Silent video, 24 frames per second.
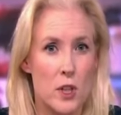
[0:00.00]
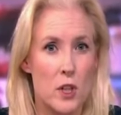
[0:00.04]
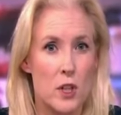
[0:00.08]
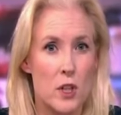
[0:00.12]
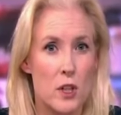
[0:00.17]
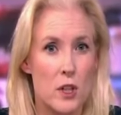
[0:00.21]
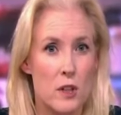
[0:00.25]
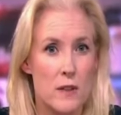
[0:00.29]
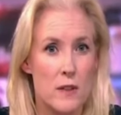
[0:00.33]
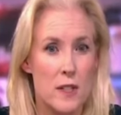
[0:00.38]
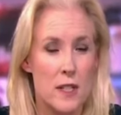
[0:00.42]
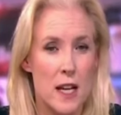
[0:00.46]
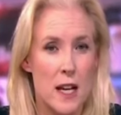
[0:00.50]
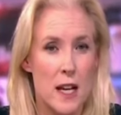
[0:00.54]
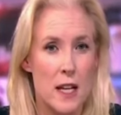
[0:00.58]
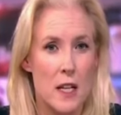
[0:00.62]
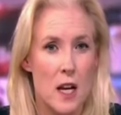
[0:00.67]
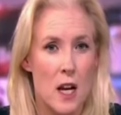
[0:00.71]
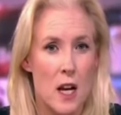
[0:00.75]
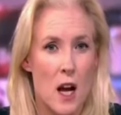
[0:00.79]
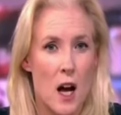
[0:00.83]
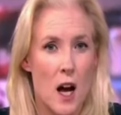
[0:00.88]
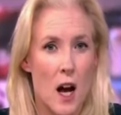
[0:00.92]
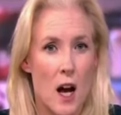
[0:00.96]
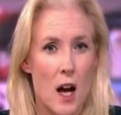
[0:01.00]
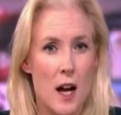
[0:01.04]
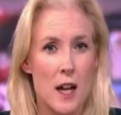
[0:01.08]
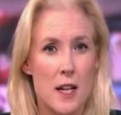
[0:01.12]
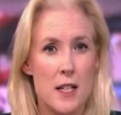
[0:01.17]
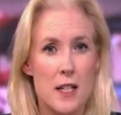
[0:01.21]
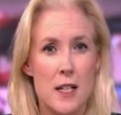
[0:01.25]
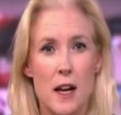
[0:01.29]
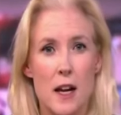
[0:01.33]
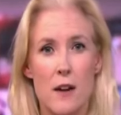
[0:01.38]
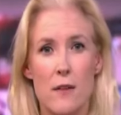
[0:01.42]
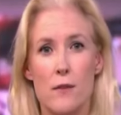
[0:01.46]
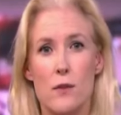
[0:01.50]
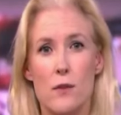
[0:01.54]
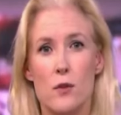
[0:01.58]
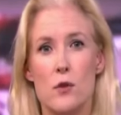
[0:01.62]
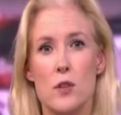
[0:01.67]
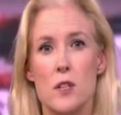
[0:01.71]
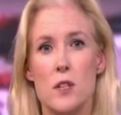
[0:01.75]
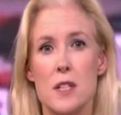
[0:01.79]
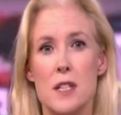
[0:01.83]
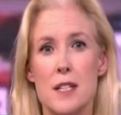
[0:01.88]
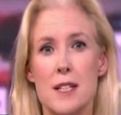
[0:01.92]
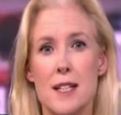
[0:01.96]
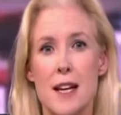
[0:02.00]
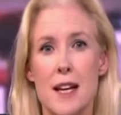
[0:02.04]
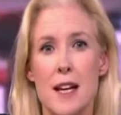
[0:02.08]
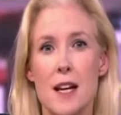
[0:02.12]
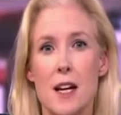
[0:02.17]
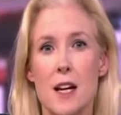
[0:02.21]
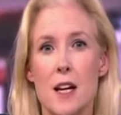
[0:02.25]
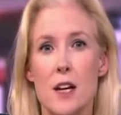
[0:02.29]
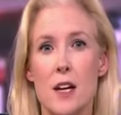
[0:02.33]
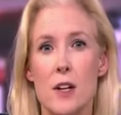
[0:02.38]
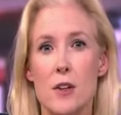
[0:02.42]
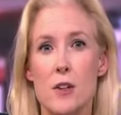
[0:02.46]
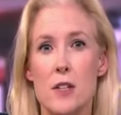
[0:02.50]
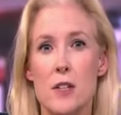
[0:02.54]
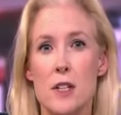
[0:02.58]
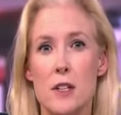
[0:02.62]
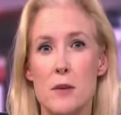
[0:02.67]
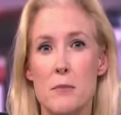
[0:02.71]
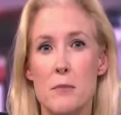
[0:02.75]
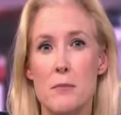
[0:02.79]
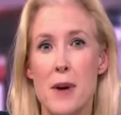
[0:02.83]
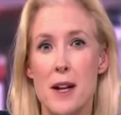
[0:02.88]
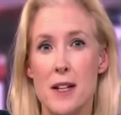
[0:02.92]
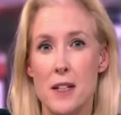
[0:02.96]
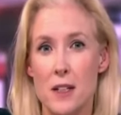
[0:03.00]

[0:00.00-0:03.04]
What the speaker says: We should have said IDF forces included